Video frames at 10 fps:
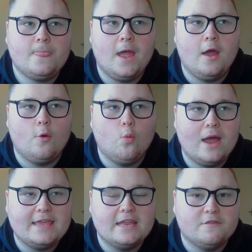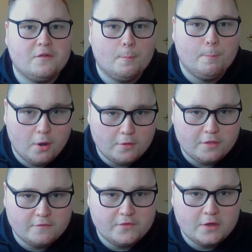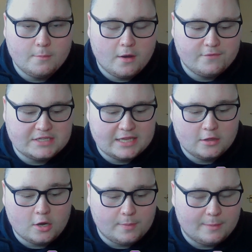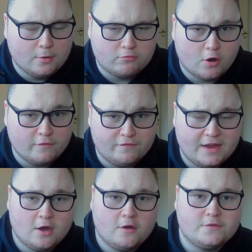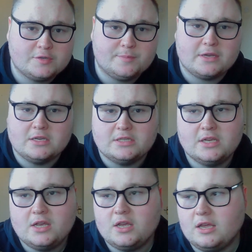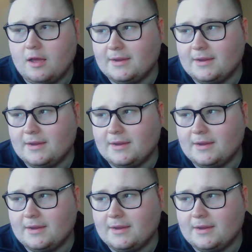a way in for both of them. Obviously, a lot of people wrote Finn off just because, I mean,